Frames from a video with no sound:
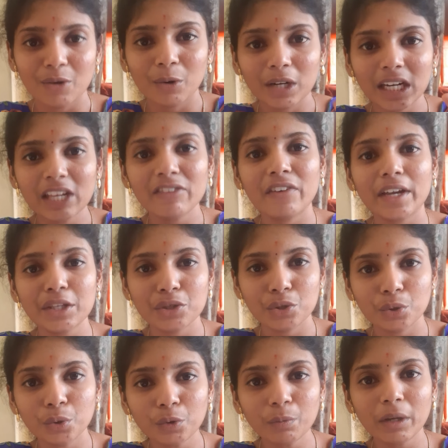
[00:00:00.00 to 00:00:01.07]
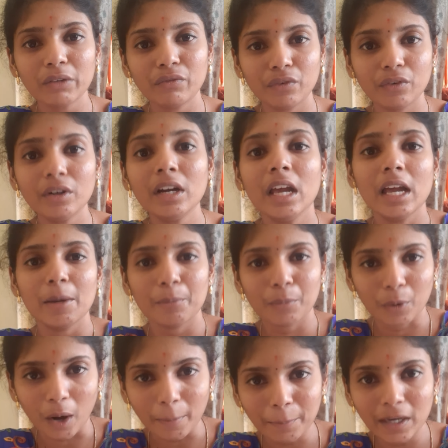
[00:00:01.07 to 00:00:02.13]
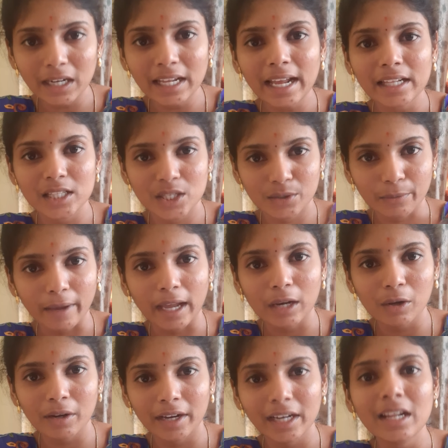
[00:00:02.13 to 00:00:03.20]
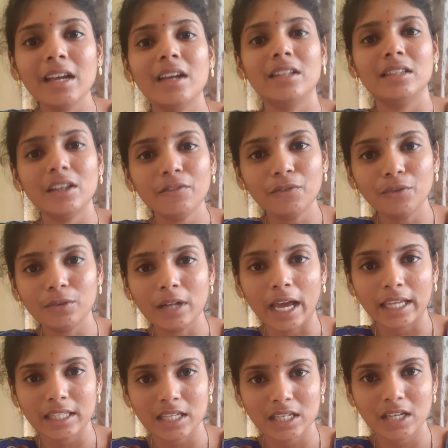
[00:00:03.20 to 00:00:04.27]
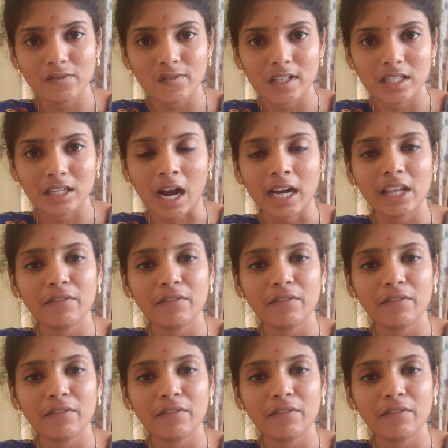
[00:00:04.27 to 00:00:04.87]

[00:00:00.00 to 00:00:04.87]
Only if I chew my food properly and swallow it, the food digestion will start.